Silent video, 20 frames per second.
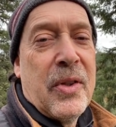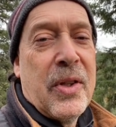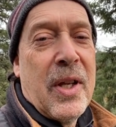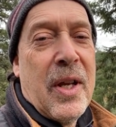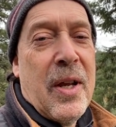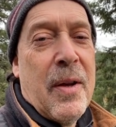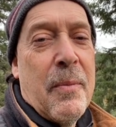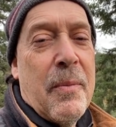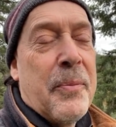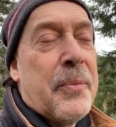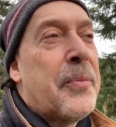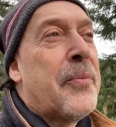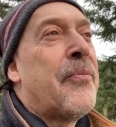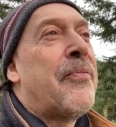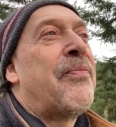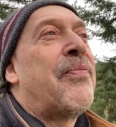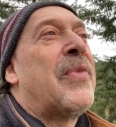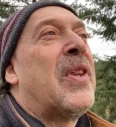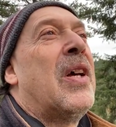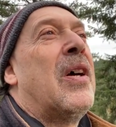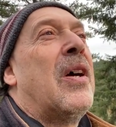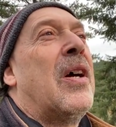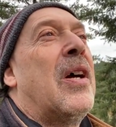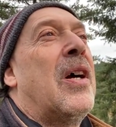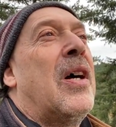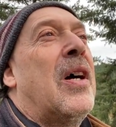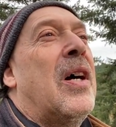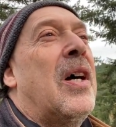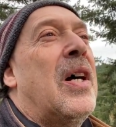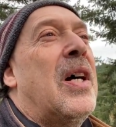them
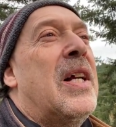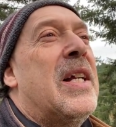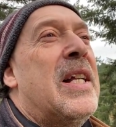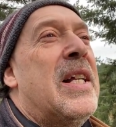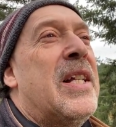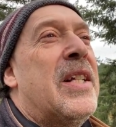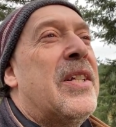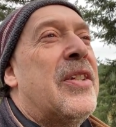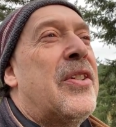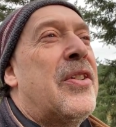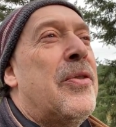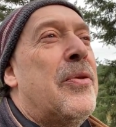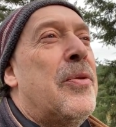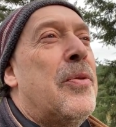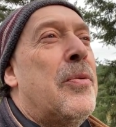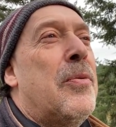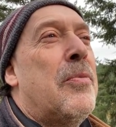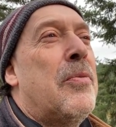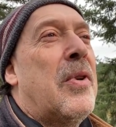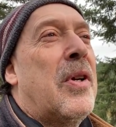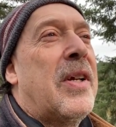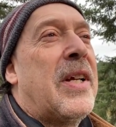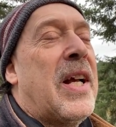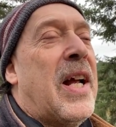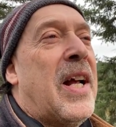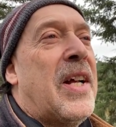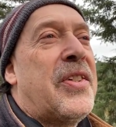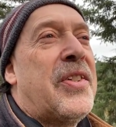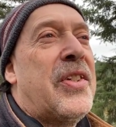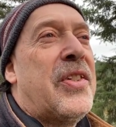into
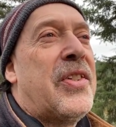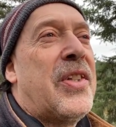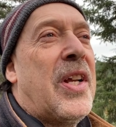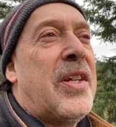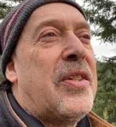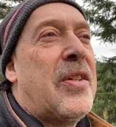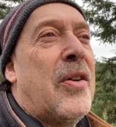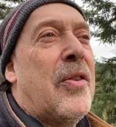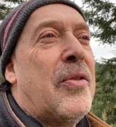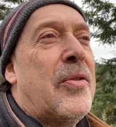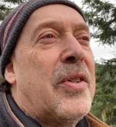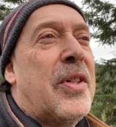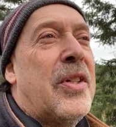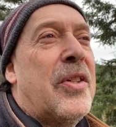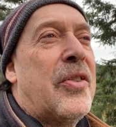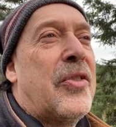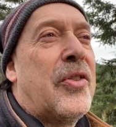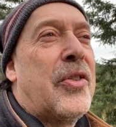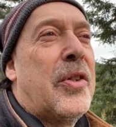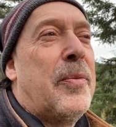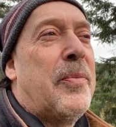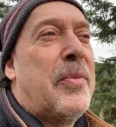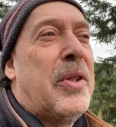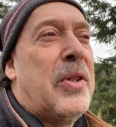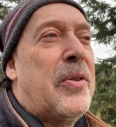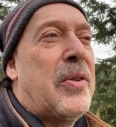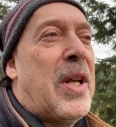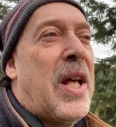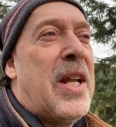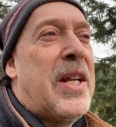gases that don't
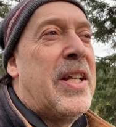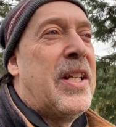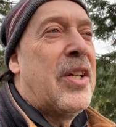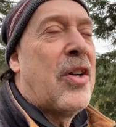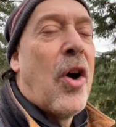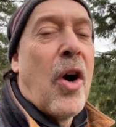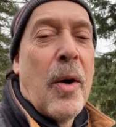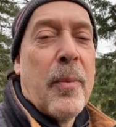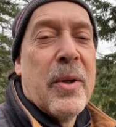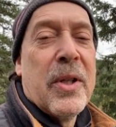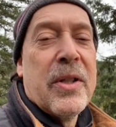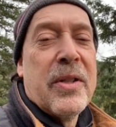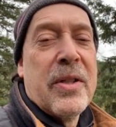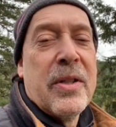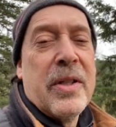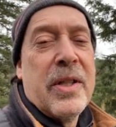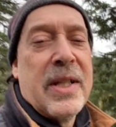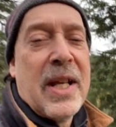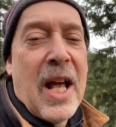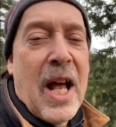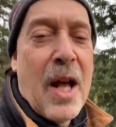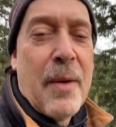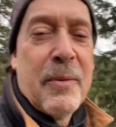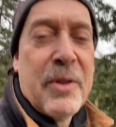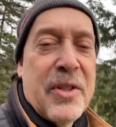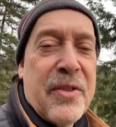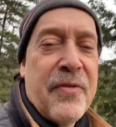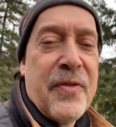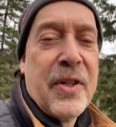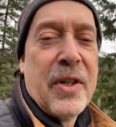contribute any carbon to the
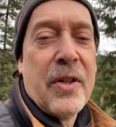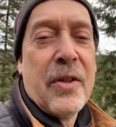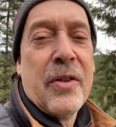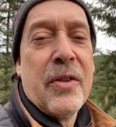atmosphere.